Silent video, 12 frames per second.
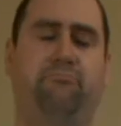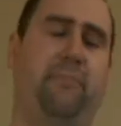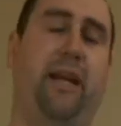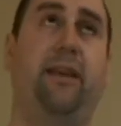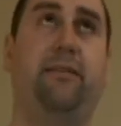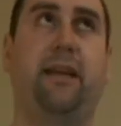
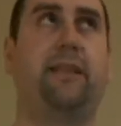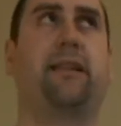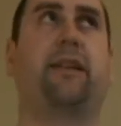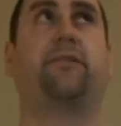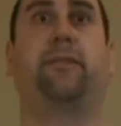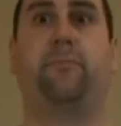And that's
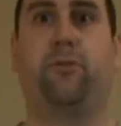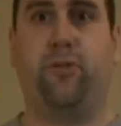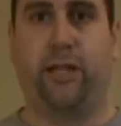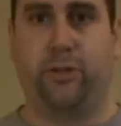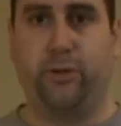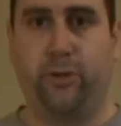actually
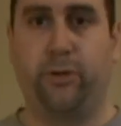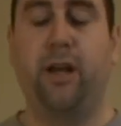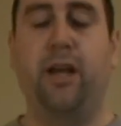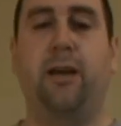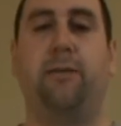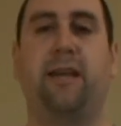quite true.
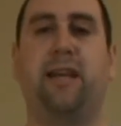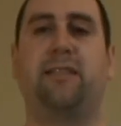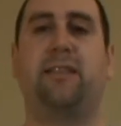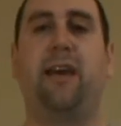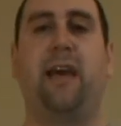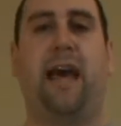
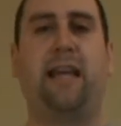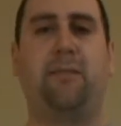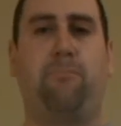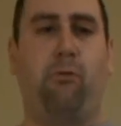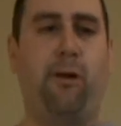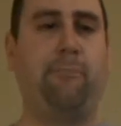Because at the
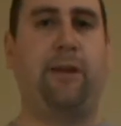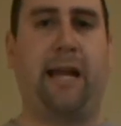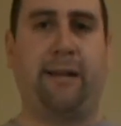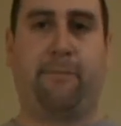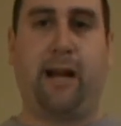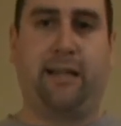point when
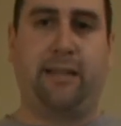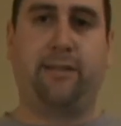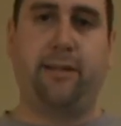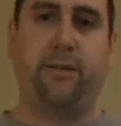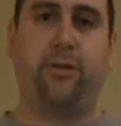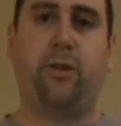I got
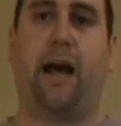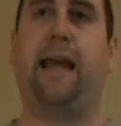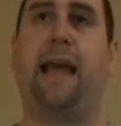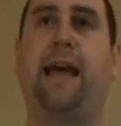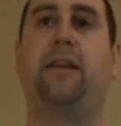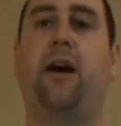this issue, I
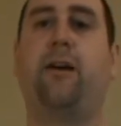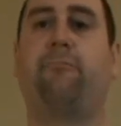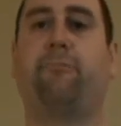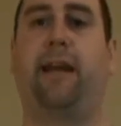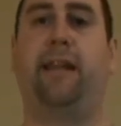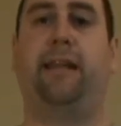had
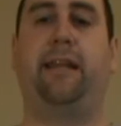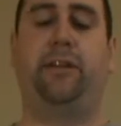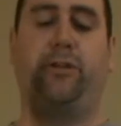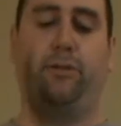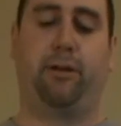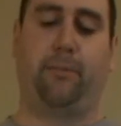not read
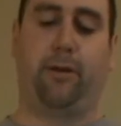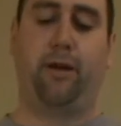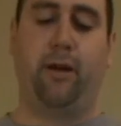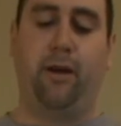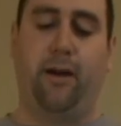issue